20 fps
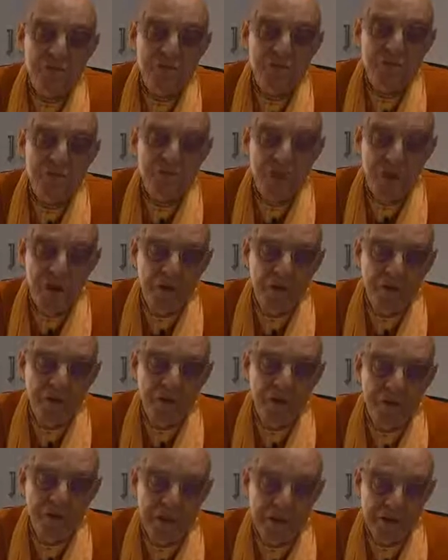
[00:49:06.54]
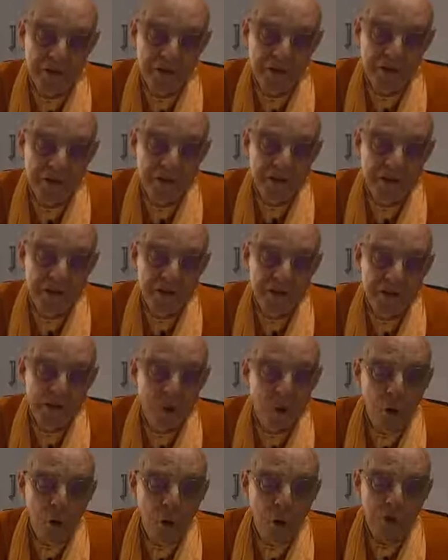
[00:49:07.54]
his father's son,
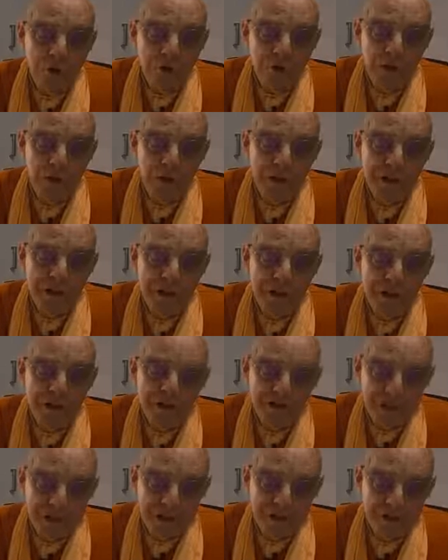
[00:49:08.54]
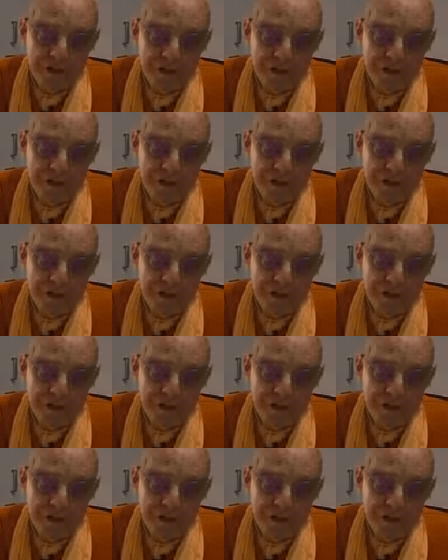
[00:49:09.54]
always holding tight